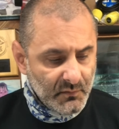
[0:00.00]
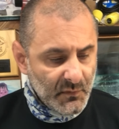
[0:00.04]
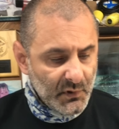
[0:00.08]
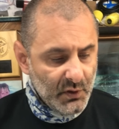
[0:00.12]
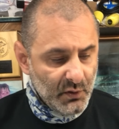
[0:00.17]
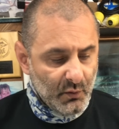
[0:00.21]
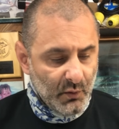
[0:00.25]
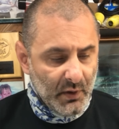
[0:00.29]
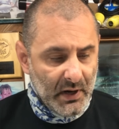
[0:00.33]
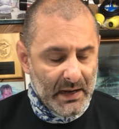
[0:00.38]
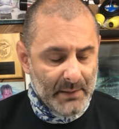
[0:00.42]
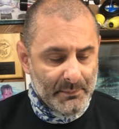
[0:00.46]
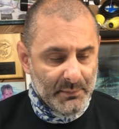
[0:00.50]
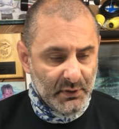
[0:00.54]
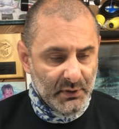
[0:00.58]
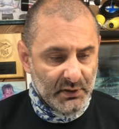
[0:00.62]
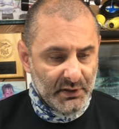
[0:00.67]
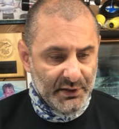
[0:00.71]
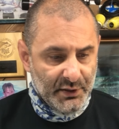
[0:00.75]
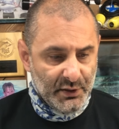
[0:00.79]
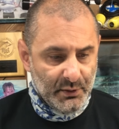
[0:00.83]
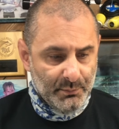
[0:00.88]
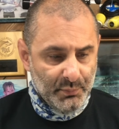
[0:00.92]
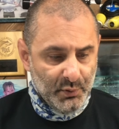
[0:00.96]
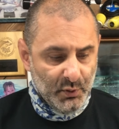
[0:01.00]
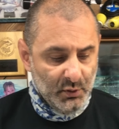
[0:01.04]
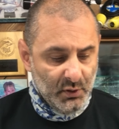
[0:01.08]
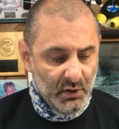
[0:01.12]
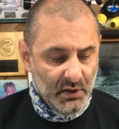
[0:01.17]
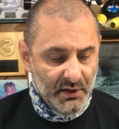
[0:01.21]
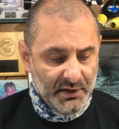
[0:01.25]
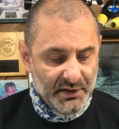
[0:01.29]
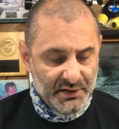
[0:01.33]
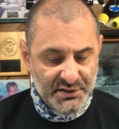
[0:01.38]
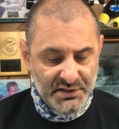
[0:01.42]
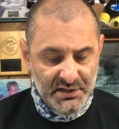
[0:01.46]
grab the leader, pull
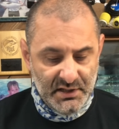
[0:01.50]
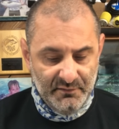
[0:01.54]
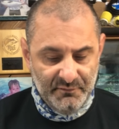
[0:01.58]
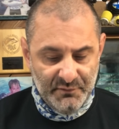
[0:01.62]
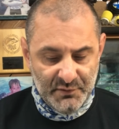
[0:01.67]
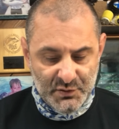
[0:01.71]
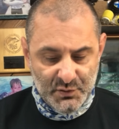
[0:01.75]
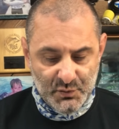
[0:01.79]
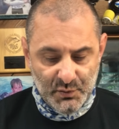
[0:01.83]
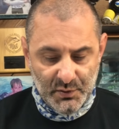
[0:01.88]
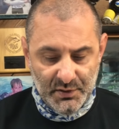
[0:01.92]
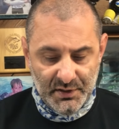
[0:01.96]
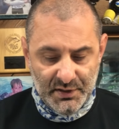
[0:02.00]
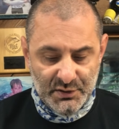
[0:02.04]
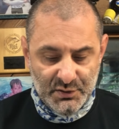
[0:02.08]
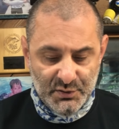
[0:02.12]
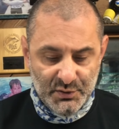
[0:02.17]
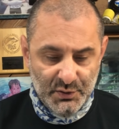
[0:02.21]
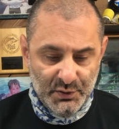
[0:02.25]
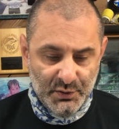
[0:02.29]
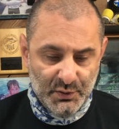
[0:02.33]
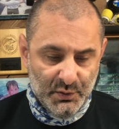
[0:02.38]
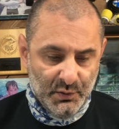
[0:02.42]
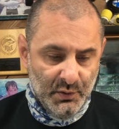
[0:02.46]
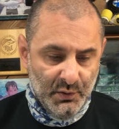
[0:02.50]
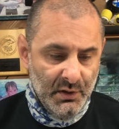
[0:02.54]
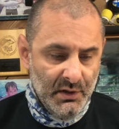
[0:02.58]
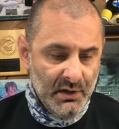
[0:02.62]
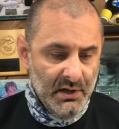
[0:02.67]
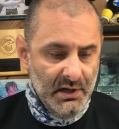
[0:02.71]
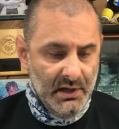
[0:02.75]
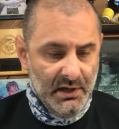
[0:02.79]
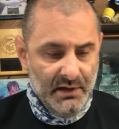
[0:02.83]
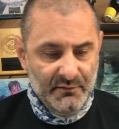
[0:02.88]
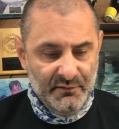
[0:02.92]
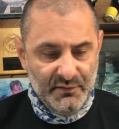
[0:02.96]
on it, see if it's running true.
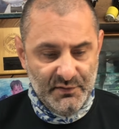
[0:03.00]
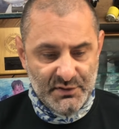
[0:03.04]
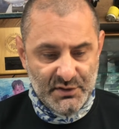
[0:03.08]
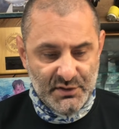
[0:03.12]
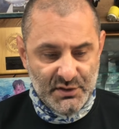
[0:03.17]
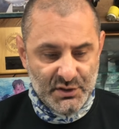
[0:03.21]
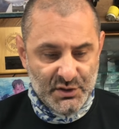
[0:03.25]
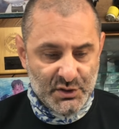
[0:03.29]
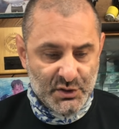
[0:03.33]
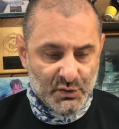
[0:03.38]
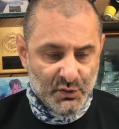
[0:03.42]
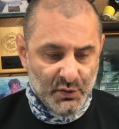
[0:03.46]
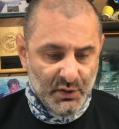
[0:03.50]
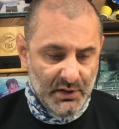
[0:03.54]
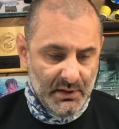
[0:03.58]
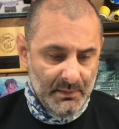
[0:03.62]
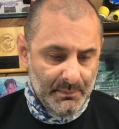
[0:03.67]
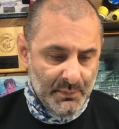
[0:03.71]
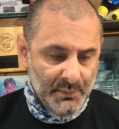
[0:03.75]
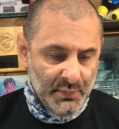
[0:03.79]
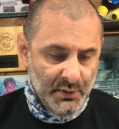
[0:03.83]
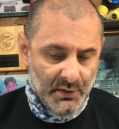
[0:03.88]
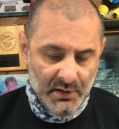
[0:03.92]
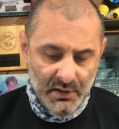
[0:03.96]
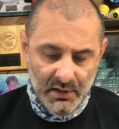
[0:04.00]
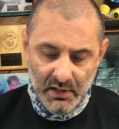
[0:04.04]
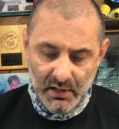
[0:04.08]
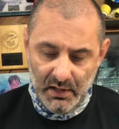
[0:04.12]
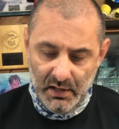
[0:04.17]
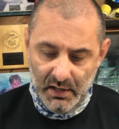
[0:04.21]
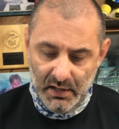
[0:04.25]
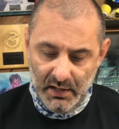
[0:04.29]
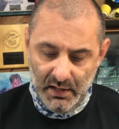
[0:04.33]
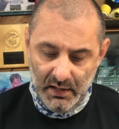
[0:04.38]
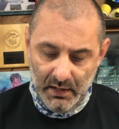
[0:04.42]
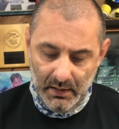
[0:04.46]
If it's a strip,
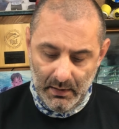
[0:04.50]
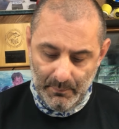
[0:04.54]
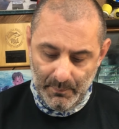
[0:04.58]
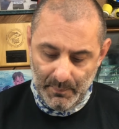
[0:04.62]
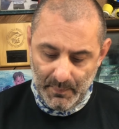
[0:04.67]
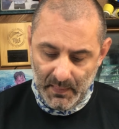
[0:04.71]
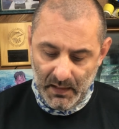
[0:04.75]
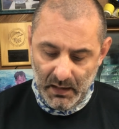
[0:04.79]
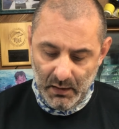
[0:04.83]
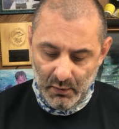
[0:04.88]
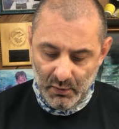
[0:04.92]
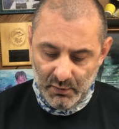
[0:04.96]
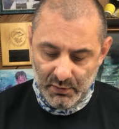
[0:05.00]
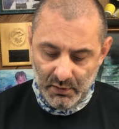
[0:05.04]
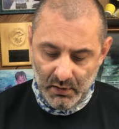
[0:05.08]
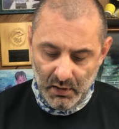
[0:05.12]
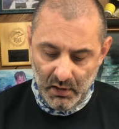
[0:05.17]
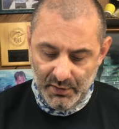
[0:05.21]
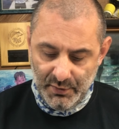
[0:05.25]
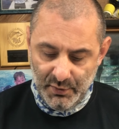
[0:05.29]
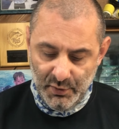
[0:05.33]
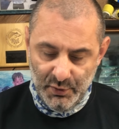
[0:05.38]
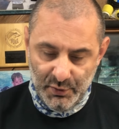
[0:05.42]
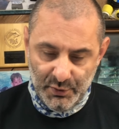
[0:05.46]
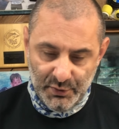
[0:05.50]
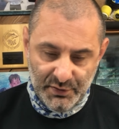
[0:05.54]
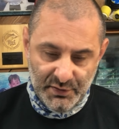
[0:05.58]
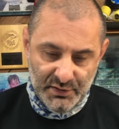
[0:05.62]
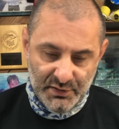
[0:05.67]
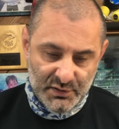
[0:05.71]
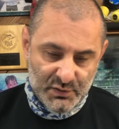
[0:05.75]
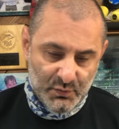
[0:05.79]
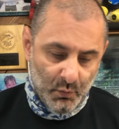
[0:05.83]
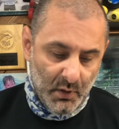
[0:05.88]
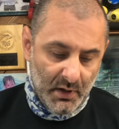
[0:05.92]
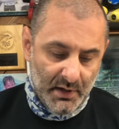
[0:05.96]
I'll unhook
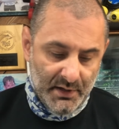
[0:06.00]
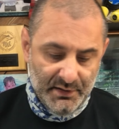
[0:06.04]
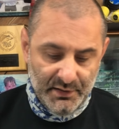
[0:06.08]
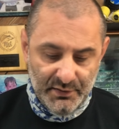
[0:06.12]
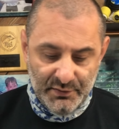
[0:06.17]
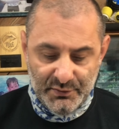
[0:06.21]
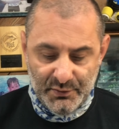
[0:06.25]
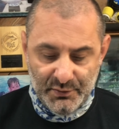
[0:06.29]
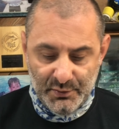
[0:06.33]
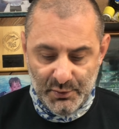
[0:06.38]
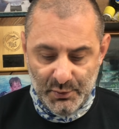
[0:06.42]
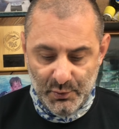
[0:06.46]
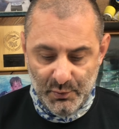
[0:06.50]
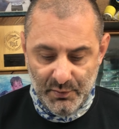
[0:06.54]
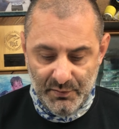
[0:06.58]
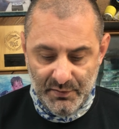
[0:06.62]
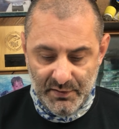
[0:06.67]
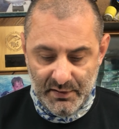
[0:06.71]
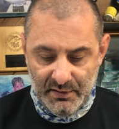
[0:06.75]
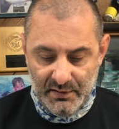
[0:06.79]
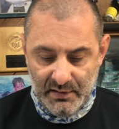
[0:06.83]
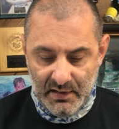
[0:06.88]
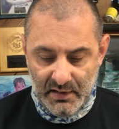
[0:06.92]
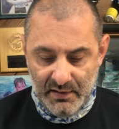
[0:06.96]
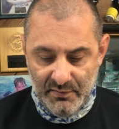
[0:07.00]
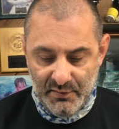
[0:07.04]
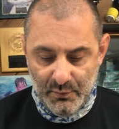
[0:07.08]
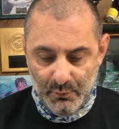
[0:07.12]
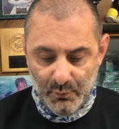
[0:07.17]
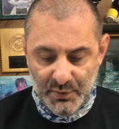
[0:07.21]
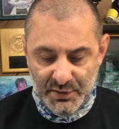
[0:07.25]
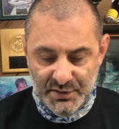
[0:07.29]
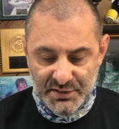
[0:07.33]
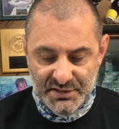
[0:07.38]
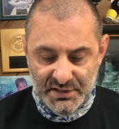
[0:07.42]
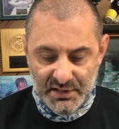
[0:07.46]
this, wind it through, and then
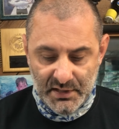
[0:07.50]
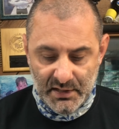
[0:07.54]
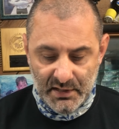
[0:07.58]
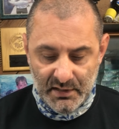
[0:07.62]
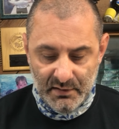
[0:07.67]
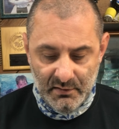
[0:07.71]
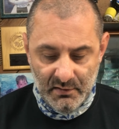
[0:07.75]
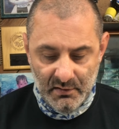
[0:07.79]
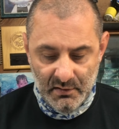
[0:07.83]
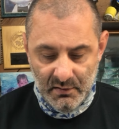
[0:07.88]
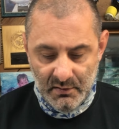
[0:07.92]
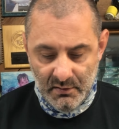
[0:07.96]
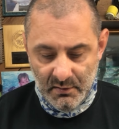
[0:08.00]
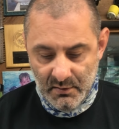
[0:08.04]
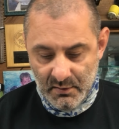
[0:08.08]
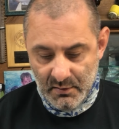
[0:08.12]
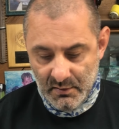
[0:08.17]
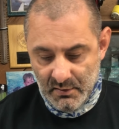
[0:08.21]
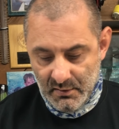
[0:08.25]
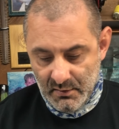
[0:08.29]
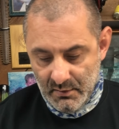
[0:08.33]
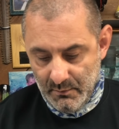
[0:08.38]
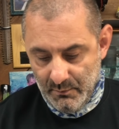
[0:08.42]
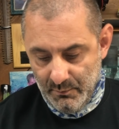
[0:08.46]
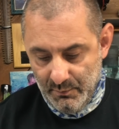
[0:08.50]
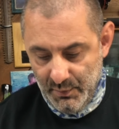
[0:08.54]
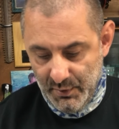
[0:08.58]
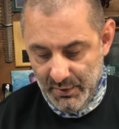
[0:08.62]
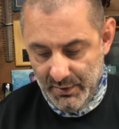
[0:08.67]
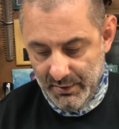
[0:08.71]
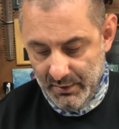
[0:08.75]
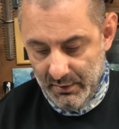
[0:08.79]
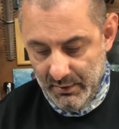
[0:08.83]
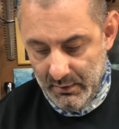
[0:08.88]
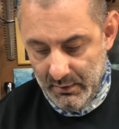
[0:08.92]
reset. But